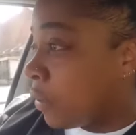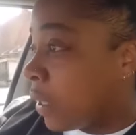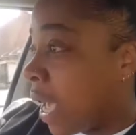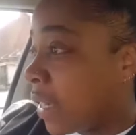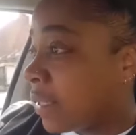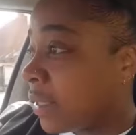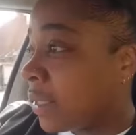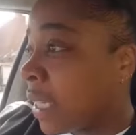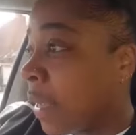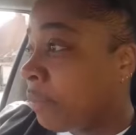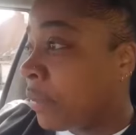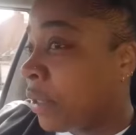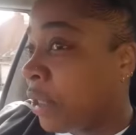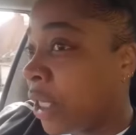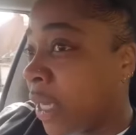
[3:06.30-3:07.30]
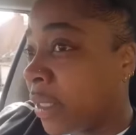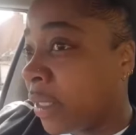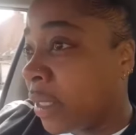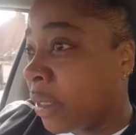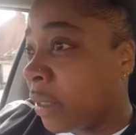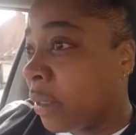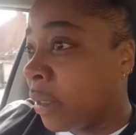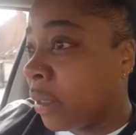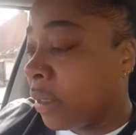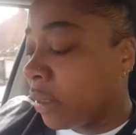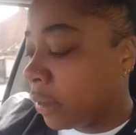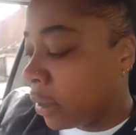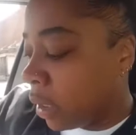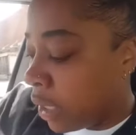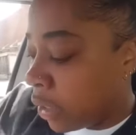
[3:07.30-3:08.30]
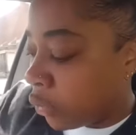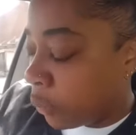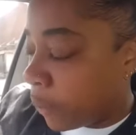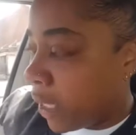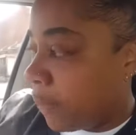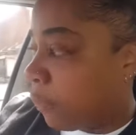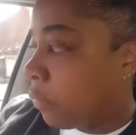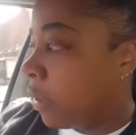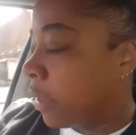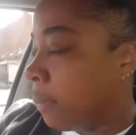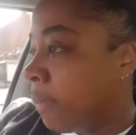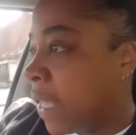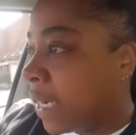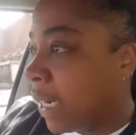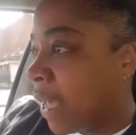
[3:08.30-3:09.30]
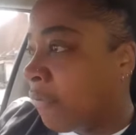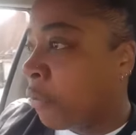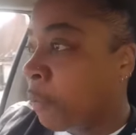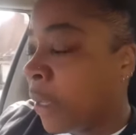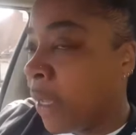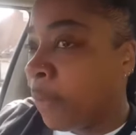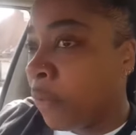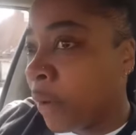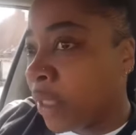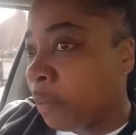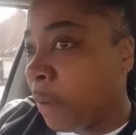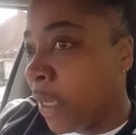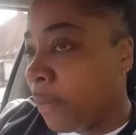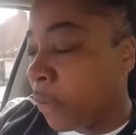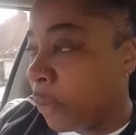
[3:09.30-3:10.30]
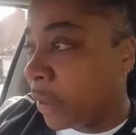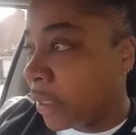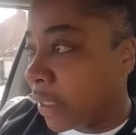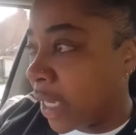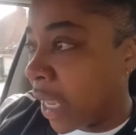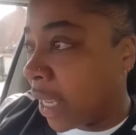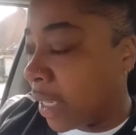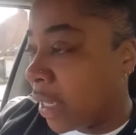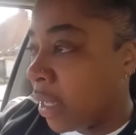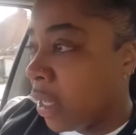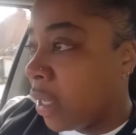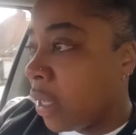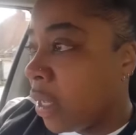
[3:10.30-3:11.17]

You got to stop judging the little people or the mid level people, as people would say.